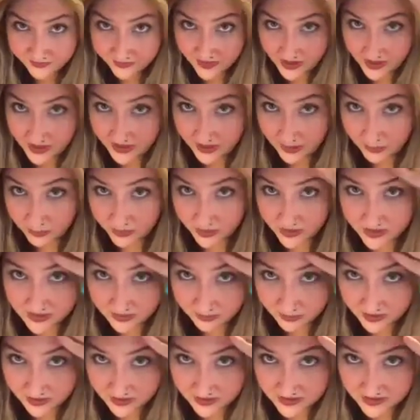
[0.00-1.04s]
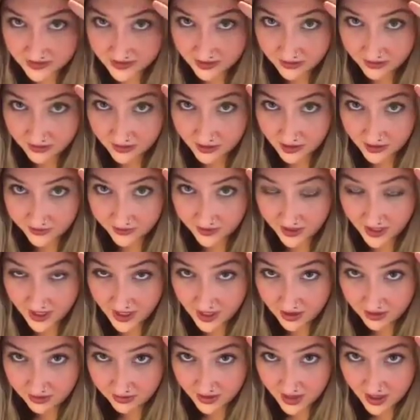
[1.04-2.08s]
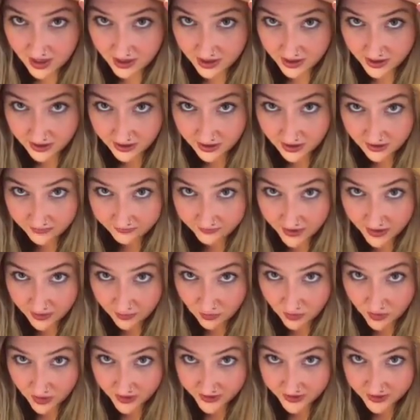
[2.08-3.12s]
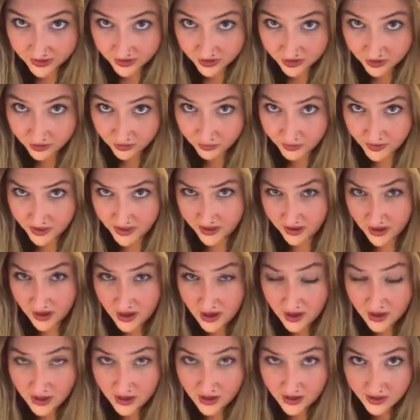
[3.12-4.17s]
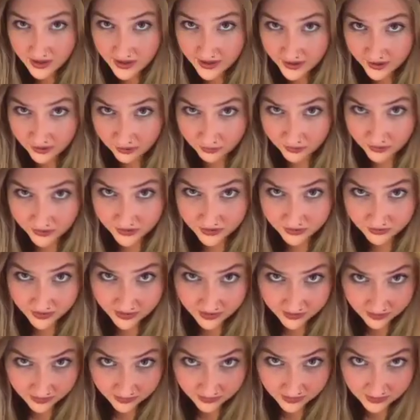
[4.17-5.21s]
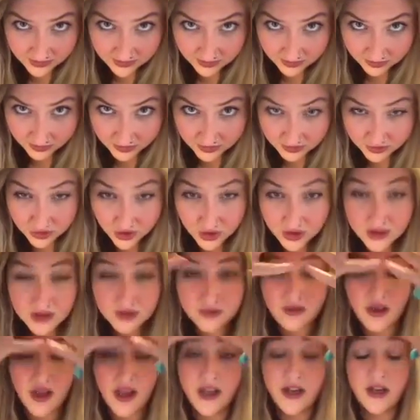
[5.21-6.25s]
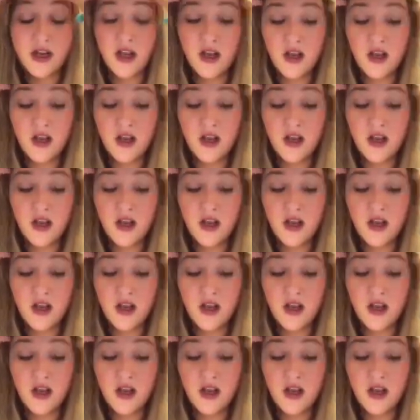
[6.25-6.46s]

I can put some concealer on the hairline if I want to, but I don't want to. I think this looks just fine.